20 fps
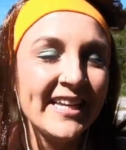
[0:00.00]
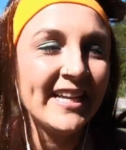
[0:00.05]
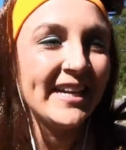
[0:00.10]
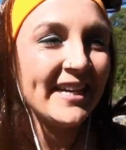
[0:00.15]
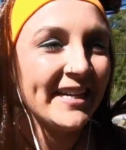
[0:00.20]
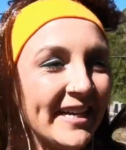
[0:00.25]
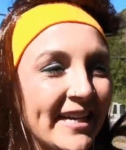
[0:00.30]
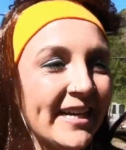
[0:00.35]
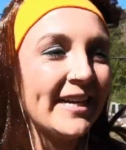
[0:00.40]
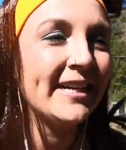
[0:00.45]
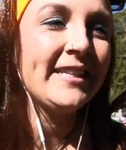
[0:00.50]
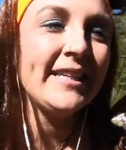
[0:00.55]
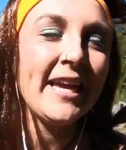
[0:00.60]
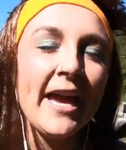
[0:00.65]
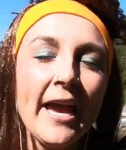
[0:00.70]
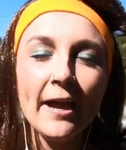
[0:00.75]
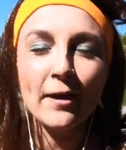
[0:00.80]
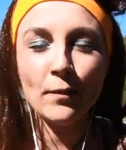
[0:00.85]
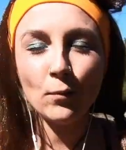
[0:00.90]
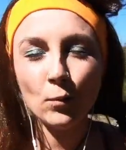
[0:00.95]
Uh,
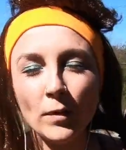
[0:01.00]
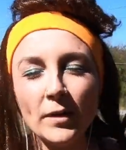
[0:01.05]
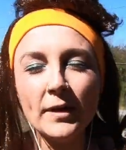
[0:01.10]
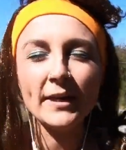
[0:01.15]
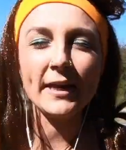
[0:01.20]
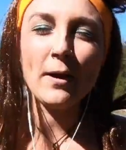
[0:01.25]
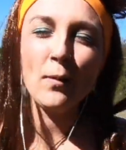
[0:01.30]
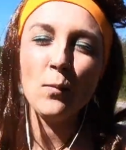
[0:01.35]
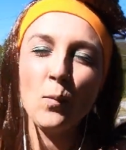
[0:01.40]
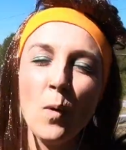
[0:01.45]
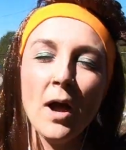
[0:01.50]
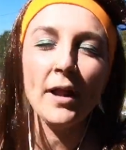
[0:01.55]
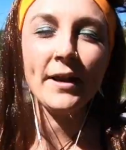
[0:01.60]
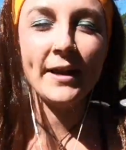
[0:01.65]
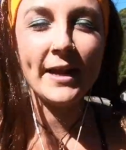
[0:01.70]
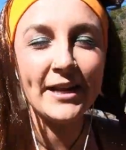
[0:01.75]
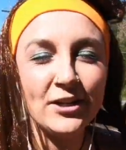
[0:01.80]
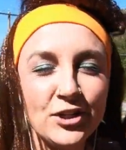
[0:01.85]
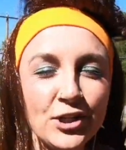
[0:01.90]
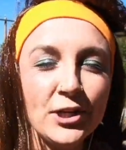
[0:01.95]
yeah, workout wanda
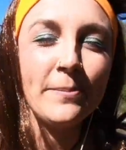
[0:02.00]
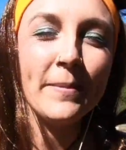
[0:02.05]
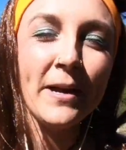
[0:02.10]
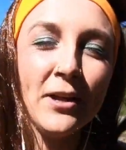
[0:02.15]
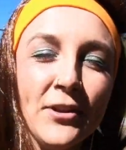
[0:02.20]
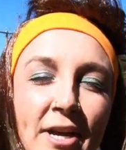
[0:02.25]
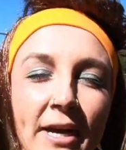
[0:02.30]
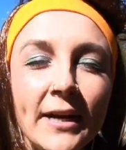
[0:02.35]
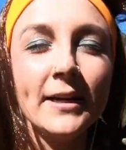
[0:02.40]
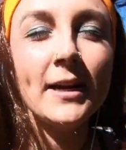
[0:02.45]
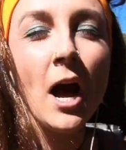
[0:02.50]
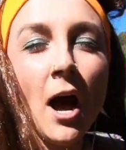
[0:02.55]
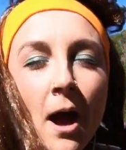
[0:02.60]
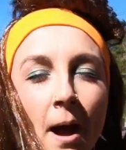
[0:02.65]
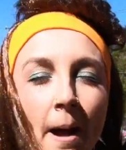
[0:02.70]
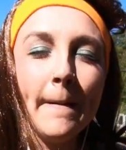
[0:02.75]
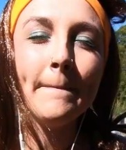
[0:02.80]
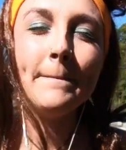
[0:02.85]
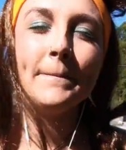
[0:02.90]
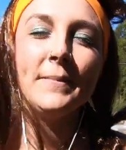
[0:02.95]
at gmail dot
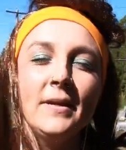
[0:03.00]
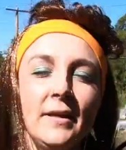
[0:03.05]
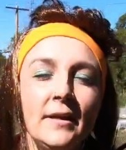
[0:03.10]
com.